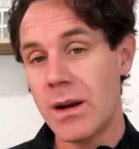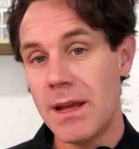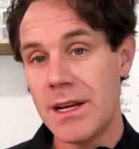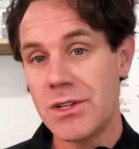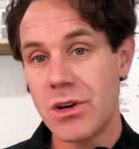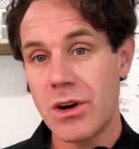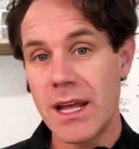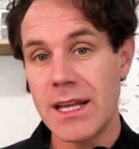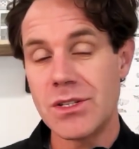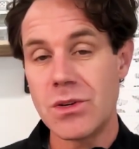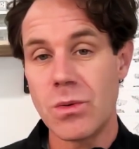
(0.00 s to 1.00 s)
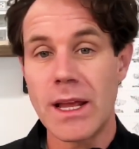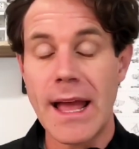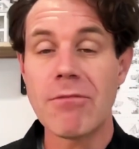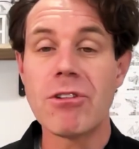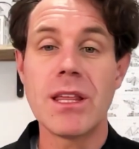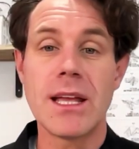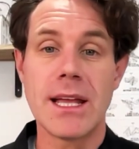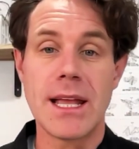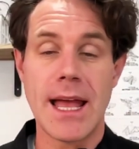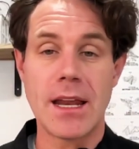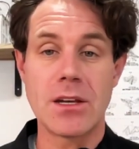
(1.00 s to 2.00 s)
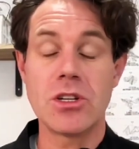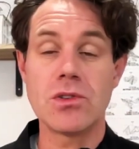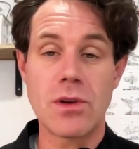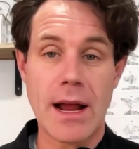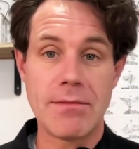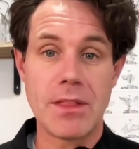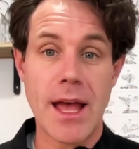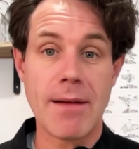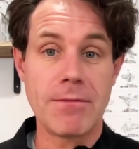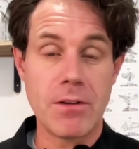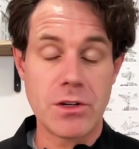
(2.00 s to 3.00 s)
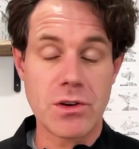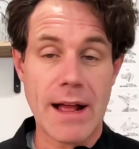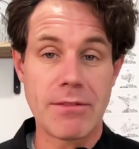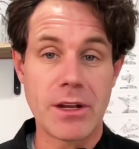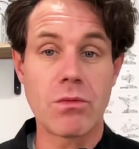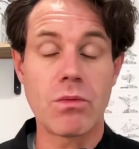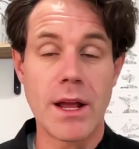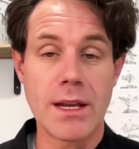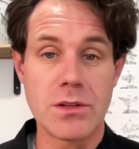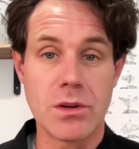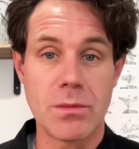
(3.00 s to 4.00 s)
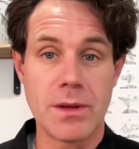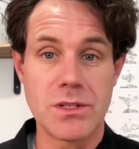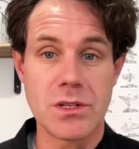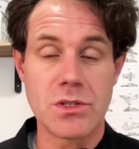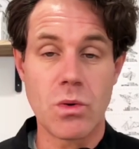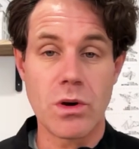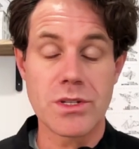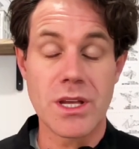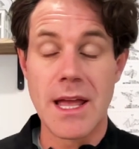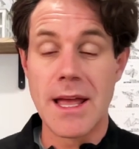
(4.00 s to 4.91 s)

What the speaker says: to make sure it's doing everything it can to drive that foot traffic right into your business stores.